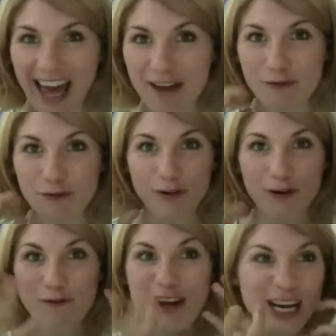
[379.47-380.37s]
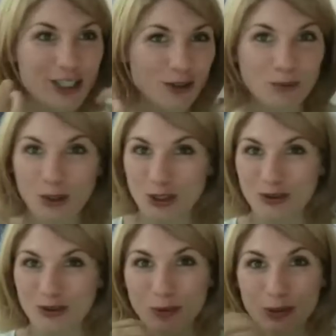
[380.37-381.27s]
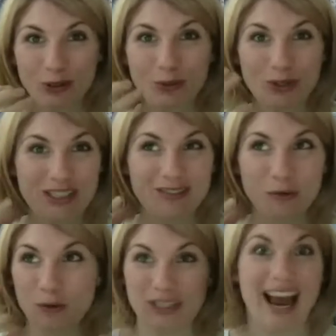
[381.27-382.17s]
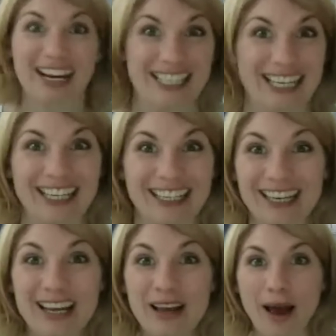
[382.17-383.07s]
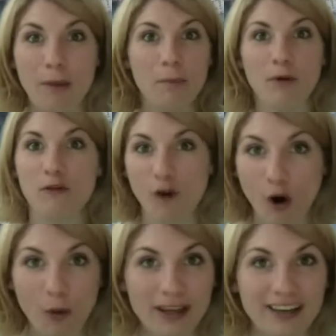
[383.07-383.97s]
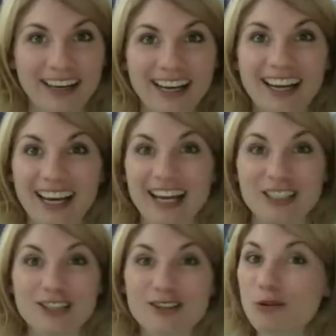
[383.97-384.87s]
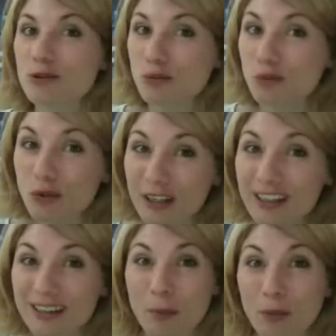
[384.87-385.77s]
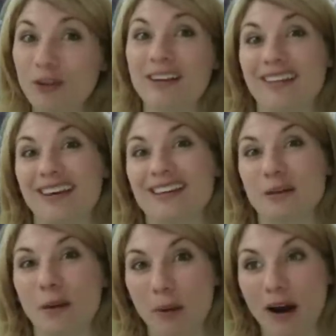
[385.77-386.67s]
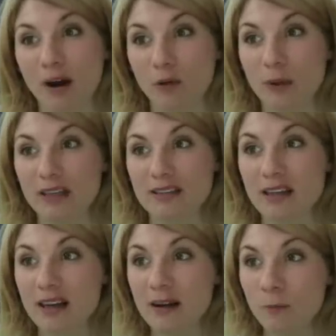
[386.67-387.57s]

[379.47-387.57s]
every facial muscle was acting and performing and engaged, and so it was a really brilliant thing to be a part of, because